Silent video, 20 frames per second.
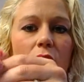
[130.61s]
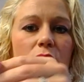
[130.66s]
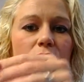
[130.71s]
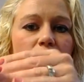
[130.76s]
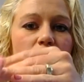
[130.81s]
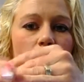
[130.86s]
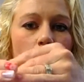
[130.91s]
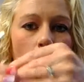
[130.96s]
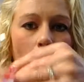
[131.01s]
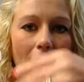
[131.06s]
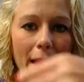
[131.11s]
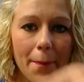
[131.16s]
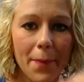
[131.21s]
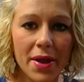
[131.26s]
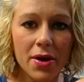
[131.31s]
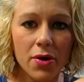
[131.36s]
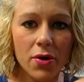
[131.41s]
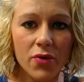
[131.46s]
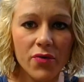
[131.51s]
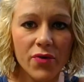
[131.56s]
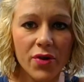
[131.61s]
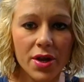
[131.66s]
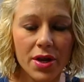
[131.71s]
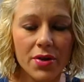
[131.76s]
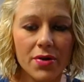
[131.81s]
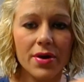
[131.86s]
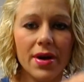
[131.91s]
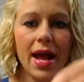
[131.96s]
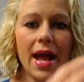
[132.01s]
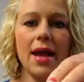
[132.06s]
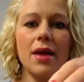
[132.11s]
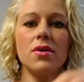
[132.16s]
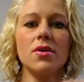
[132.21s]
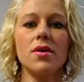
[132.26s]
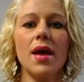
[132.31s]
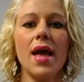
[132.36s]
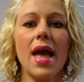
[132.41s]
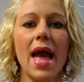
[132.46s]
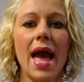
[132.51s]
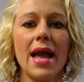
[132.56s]
Swipe it over your
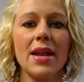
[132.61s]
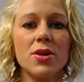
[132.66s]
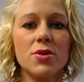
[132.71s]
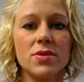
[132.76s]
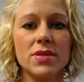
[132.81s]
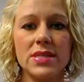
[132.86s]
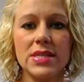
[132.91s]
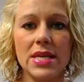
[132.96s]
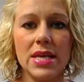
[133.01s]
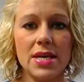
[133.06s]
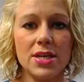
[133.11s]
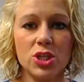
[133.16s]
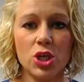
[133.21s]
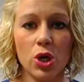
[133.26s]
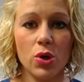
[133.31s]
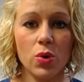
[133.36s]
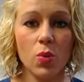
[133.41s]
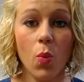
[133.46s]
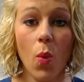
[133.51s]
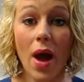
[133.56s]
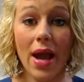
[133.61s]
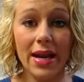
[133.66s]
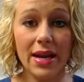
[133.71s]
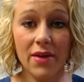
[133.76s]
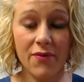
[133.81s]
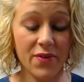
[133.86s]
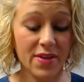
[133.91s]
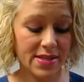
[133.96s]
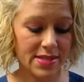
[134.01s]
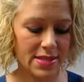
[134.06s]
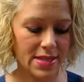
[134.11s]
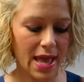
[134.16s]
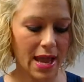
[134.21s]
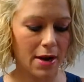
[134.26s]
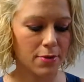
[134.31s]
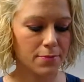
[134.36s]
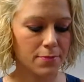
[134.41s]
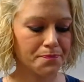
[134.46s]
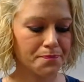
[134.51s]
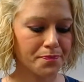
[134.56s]
nail and you'll see it turn white if it's
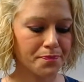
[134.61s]
there.